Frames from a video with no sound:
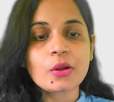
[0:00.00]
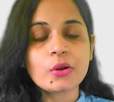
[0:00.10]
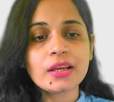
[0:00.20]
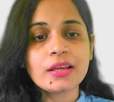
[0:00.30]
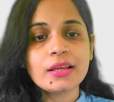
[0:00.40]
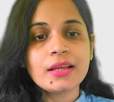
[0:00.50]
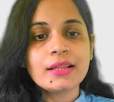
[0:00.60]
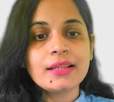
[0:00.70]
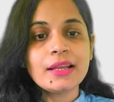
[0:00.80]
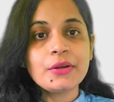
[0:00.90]
Okay,
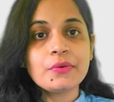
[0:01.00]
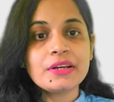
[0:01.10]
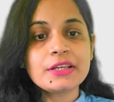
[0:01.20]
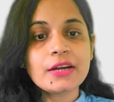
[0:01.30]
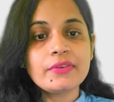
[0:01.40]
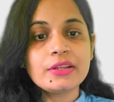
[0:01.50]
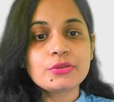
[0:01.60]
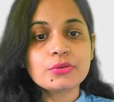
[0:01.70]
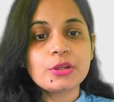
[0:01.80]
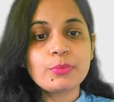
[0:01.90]
then it will travel
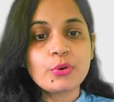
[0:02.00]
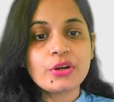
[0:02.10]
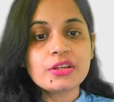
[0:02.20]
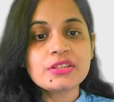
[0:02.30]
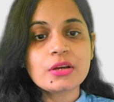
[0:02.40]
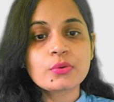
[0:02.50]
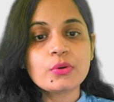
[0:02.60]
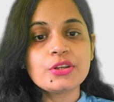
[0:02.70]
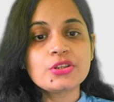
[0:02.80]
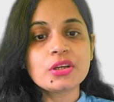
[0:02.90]
through the portal
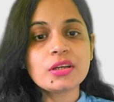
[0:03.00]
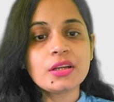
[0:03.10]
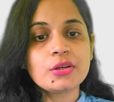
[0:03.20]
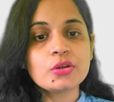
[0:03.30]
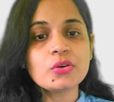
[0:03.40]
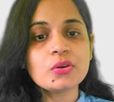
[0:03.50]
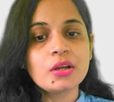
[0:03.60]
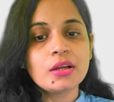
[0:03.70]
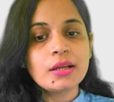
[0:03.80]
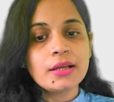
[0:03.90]
circulation into
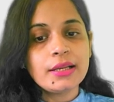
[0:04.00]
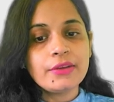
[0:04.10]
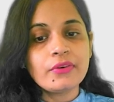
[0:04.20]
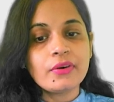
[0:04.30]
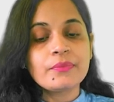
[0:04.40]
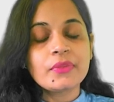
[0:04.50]
liver.